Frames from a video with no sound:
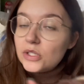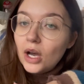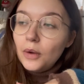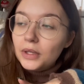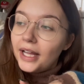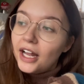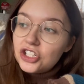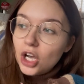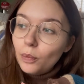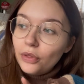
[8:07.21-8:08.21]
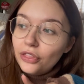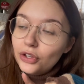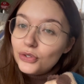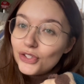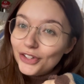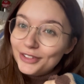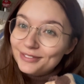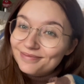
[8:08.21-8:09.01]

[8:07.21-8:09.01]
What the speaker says: So I will catch up with you soon.